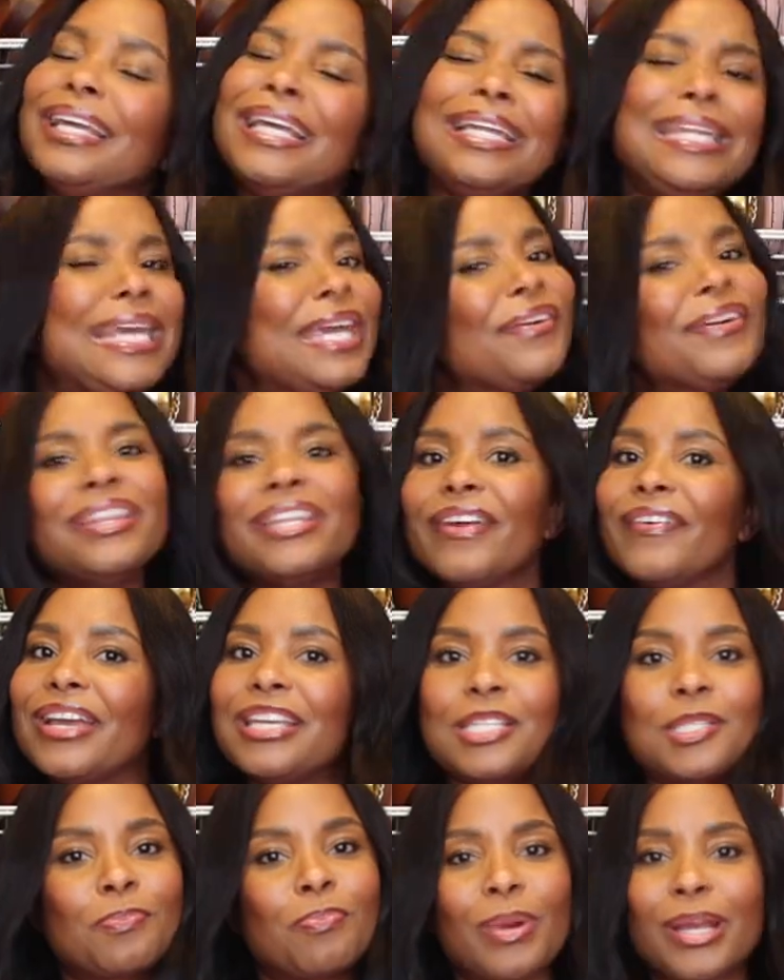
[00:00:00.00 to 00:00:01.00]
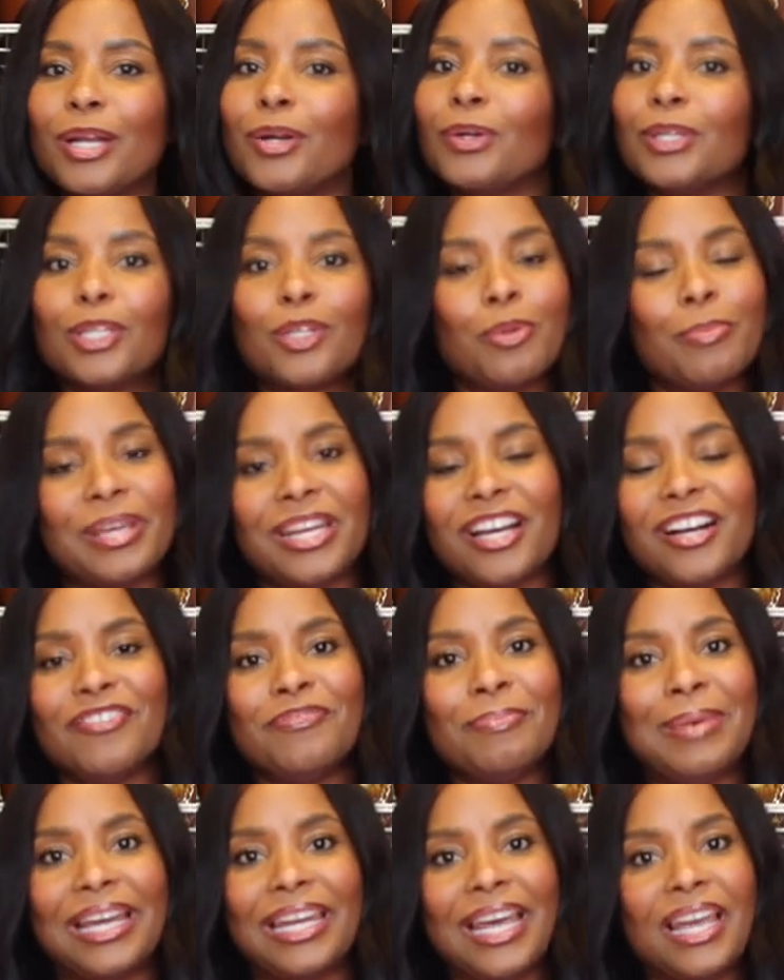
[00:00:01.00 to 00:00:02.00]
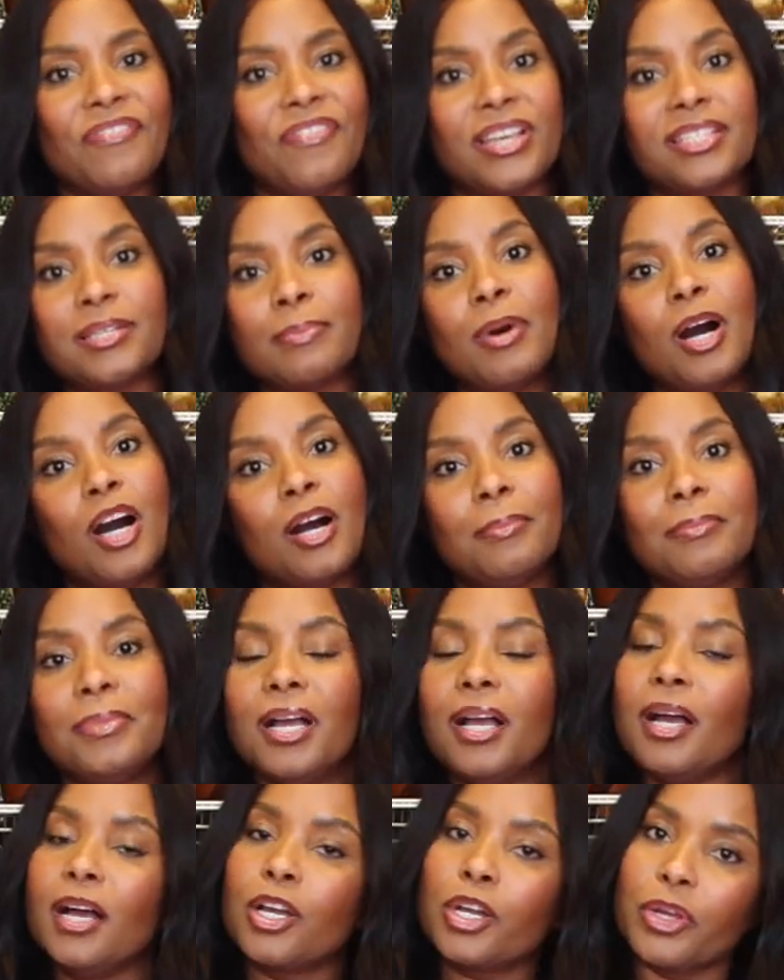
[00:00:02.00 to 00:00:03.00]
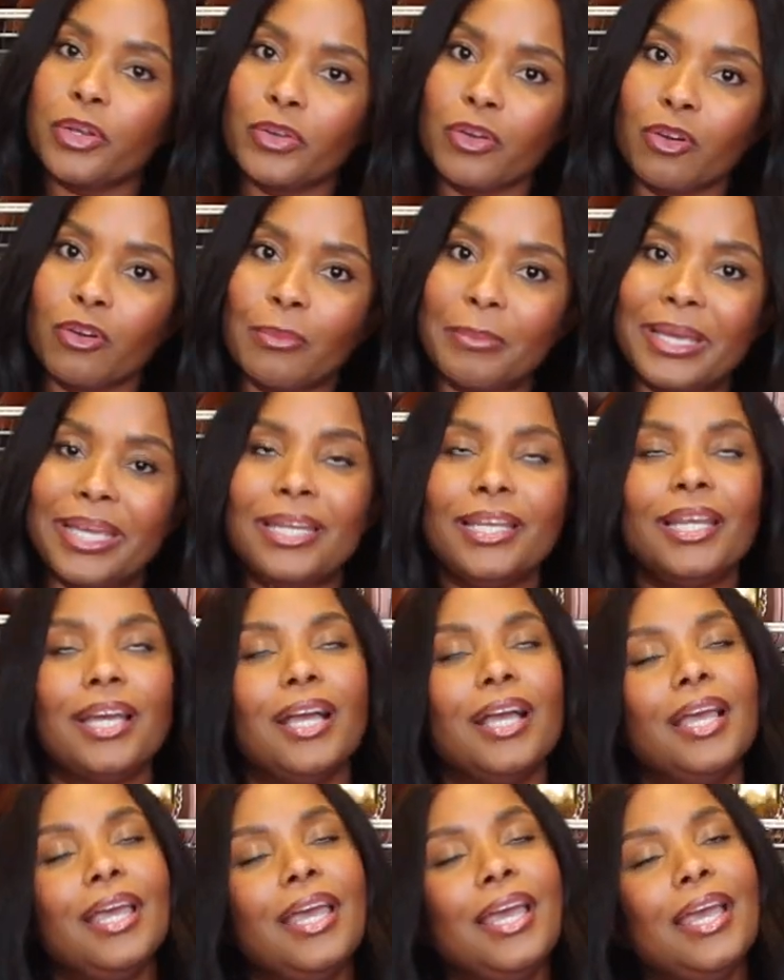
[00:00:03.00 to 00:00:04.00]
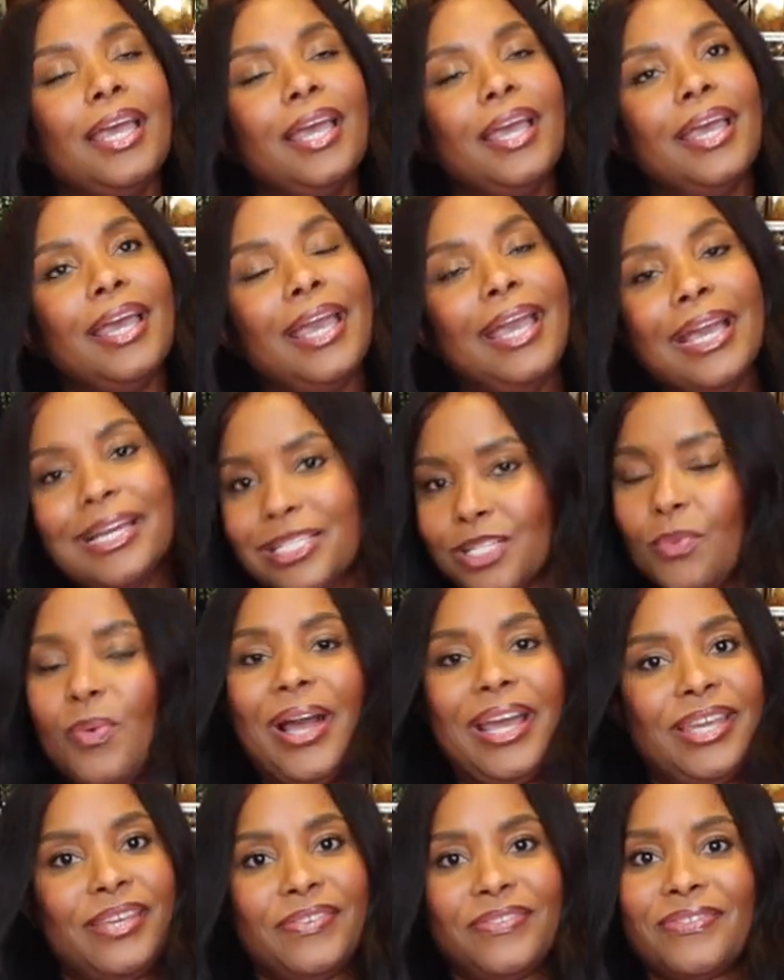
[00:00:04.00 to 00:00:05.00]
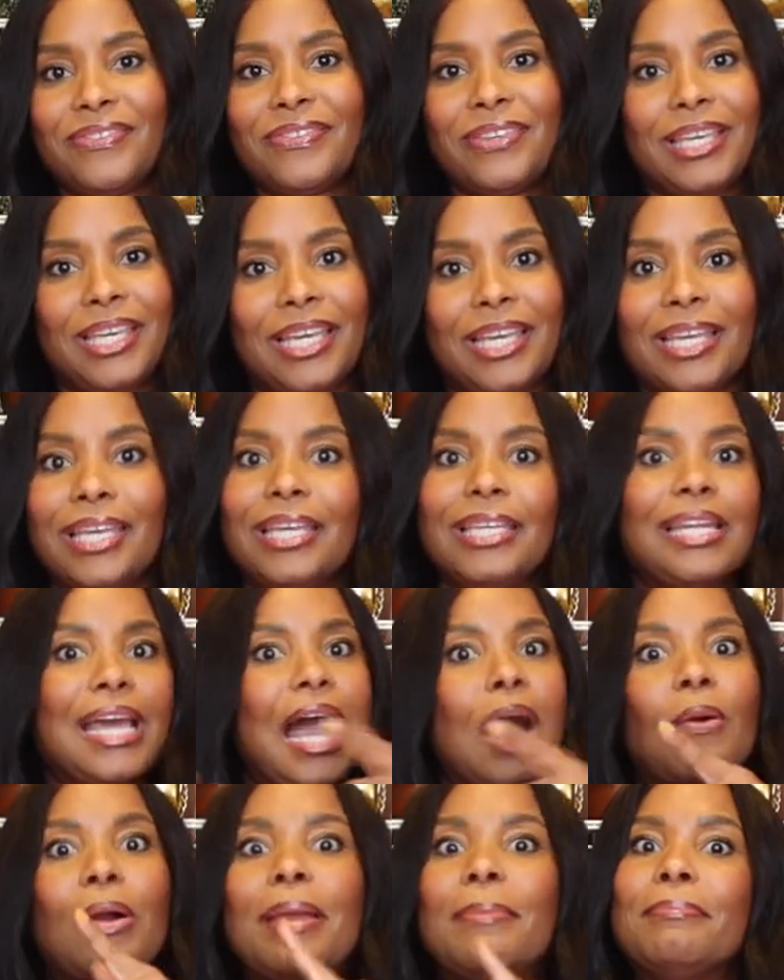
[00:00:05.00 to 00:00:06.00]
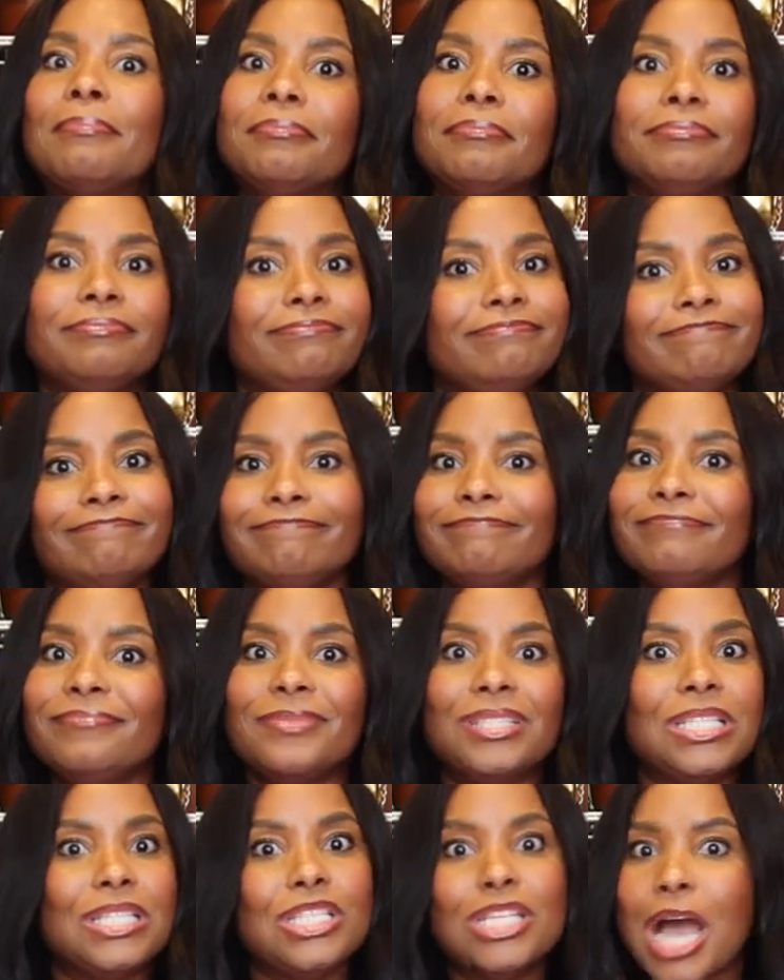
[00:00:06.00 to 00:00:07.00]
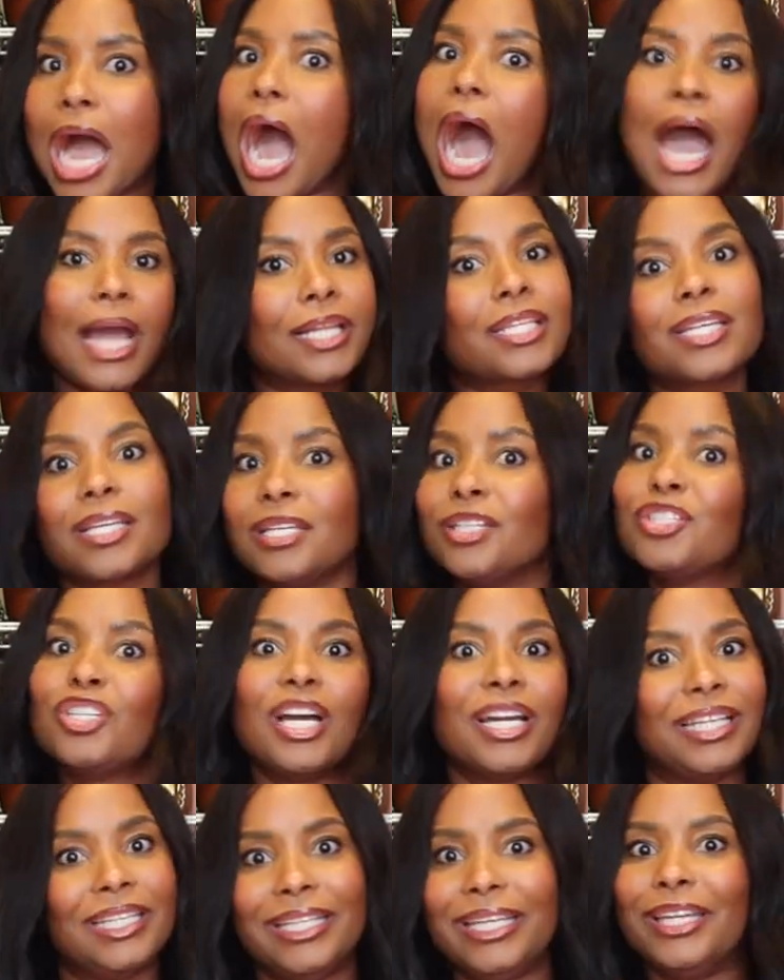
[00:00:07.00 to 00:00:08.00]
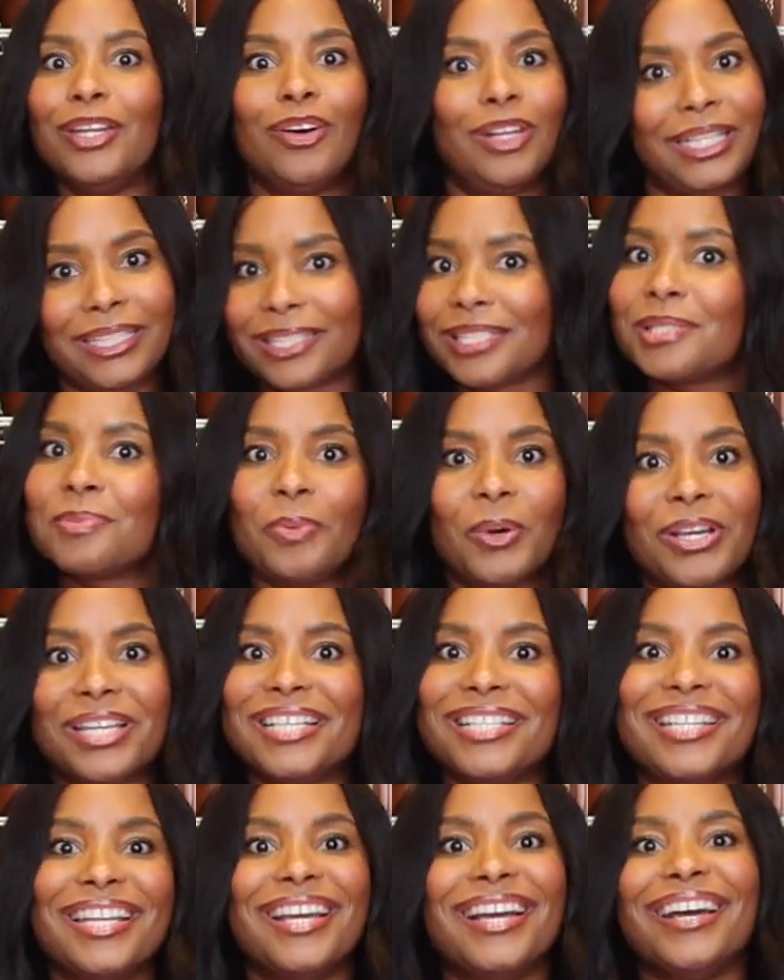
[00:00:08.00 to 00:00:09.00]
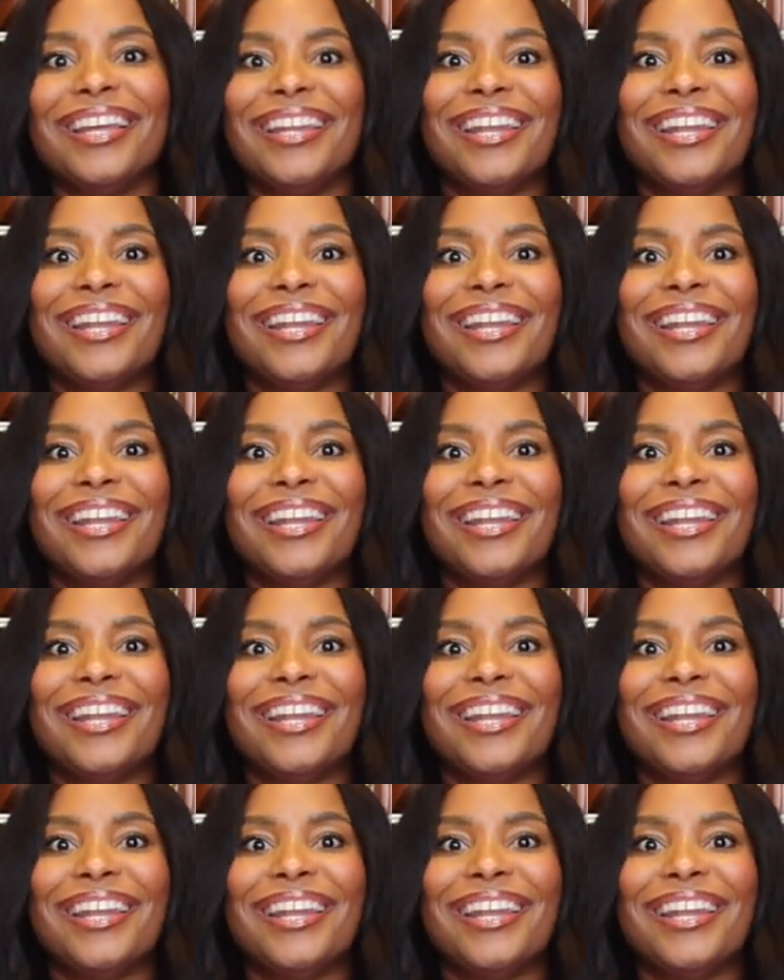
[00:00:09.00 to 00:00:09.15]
And here and there I sprinkle a little bit of my life as a mom, a career woman, and a wife, and how I'm not juggling it all at this point.